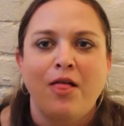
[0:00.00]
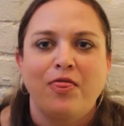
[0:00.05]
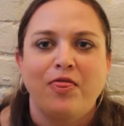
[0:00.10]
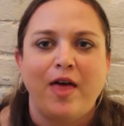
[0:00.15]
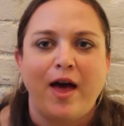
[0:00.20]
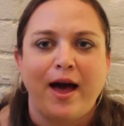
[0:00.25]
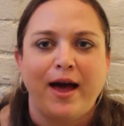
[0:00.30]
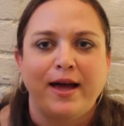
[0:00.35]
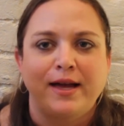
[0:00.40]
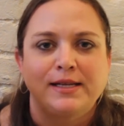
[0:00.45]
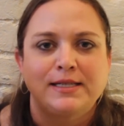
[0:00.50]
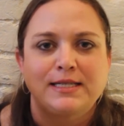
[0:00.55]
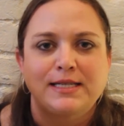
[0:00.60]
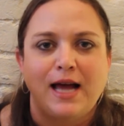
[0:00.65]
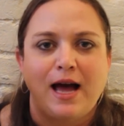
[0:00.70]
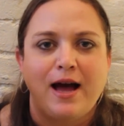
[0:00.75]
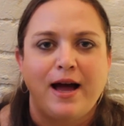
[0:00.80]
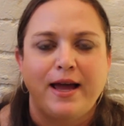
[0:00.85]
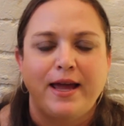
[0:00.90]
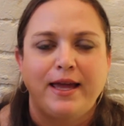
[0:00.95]
that
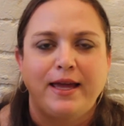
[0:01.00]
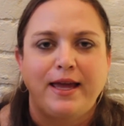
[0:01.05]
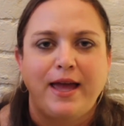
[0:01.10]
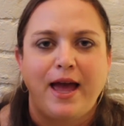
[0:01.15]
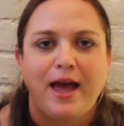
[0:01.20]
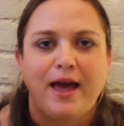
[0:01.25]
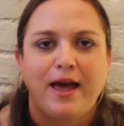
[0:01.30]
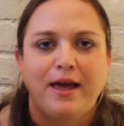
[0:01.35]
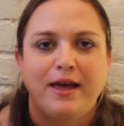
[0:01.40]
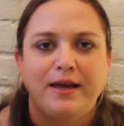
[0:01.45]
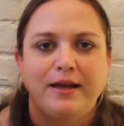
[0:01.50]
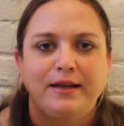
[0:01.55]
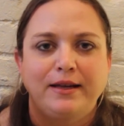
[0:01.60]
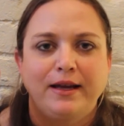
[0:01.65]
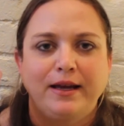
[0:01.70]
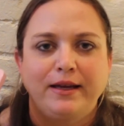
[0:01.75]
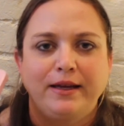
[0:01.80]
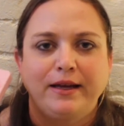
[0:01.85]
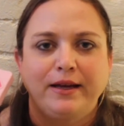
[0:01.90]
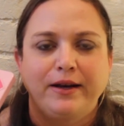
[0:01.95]
I
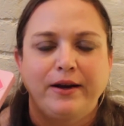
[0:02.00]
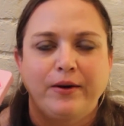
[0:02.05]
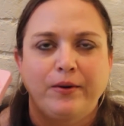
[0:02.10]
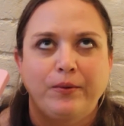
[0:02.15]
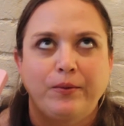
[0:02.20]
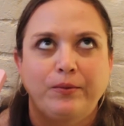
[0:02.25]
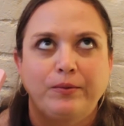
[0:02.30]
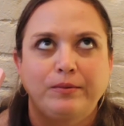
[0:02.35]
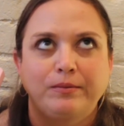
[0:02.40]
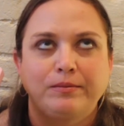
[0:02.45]
can, you know,